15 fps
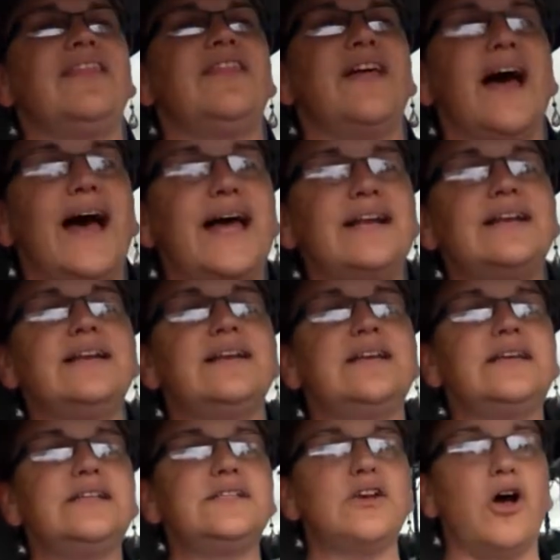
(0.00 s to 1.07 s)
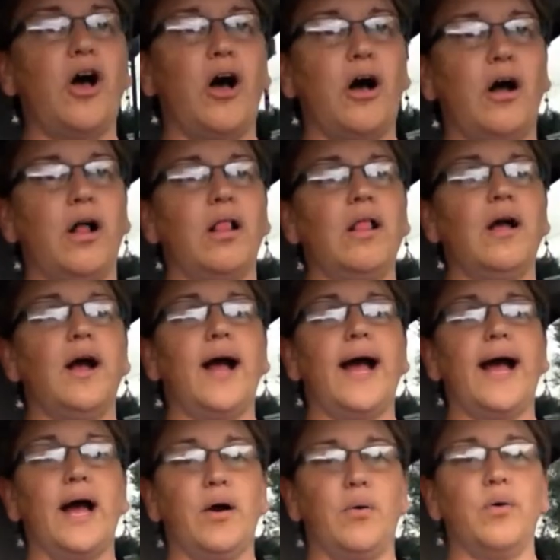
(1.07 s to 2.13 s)
that is all
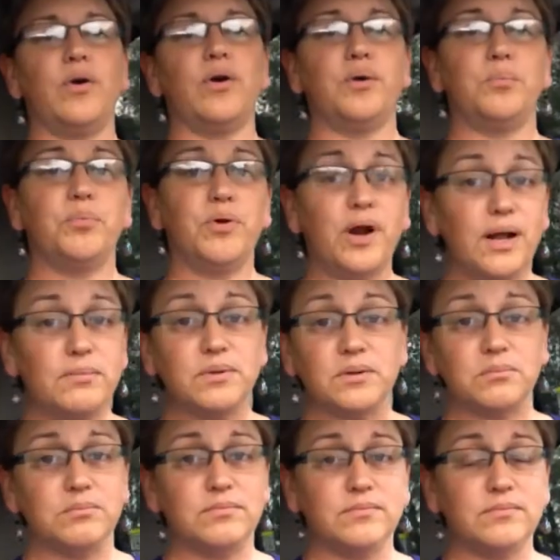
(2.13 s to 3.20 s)
our problem.